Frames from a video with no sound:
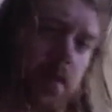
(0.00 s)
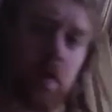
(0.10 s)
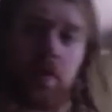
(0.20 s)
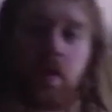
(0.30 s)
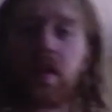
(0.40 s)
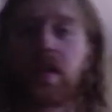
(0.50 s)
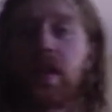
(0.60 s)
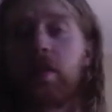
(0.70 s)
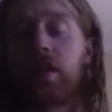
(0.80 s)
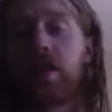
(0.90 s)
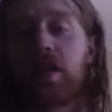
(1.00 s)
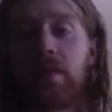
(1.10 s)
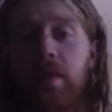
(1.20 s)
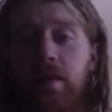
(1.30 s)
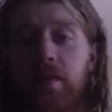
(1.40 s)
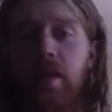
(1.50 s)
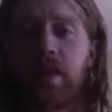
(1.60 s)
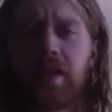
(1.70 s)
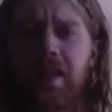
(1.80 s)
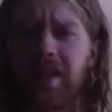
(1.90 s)
pulled pork sandwich, and my
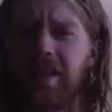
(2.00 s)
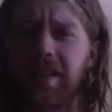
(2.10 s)
friend got